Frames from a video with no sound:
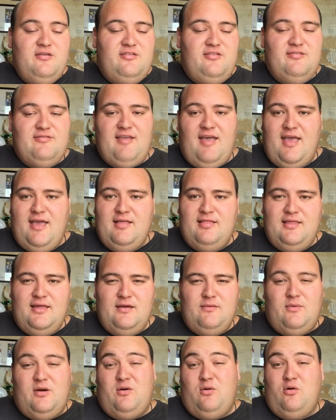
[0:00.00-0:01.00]
daily,
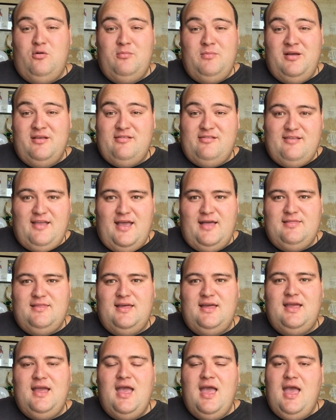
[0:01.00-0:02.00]
well, almost
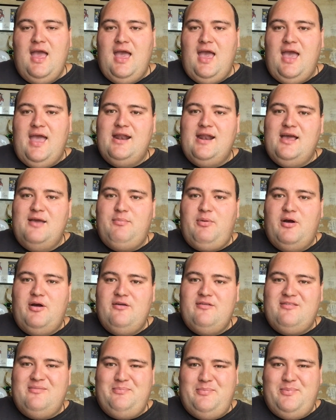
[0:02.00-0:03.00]
daily, and I
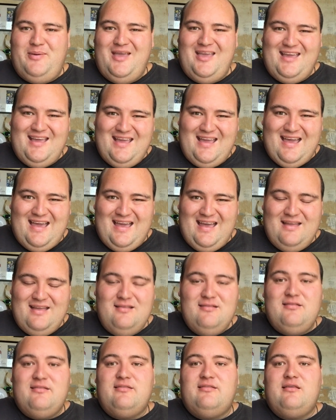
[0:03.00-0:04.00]
post picker
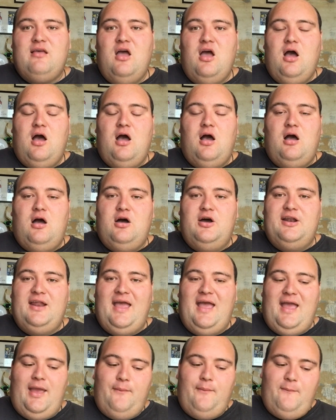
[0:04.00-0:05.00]
cards on
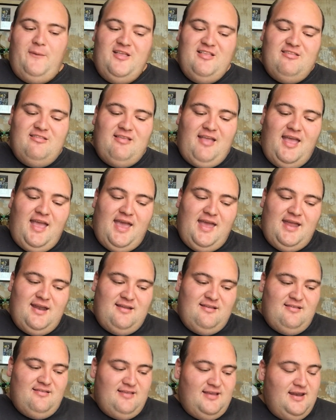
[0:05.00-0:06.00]
a Wednesday and
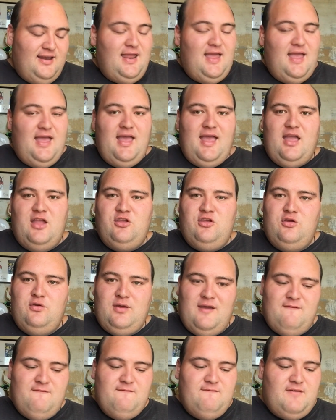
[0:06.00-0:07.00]
a Saturday, and you
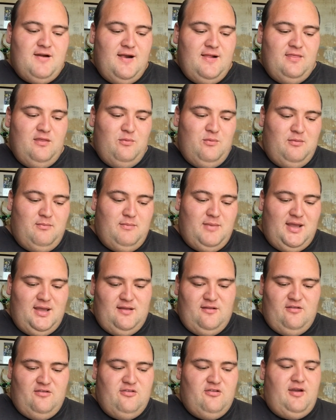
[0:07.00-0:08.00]
can find them in my
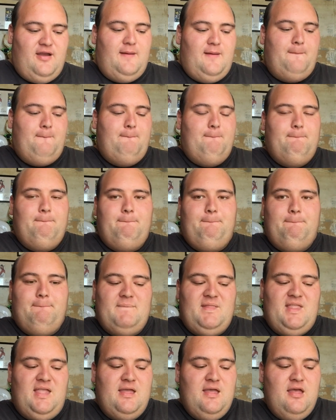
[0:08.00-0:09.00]
Instagram.
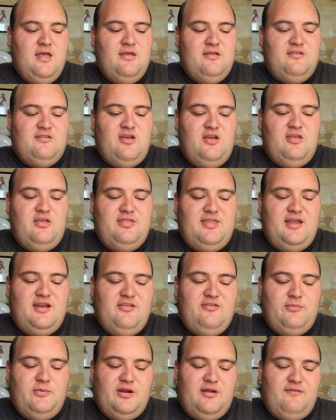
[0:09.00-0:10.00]
So that
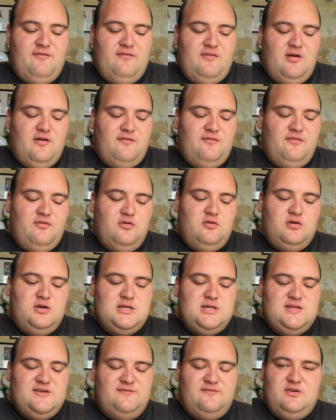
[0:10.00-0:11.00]
is what I've got for
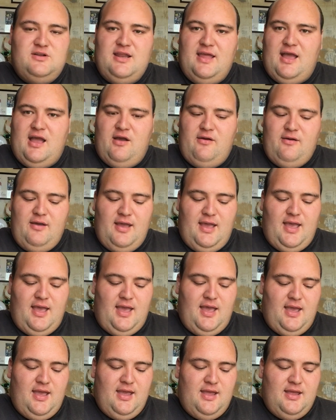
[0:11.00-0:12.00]
now,
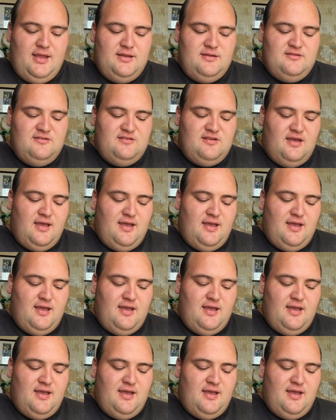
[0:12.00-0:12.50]
and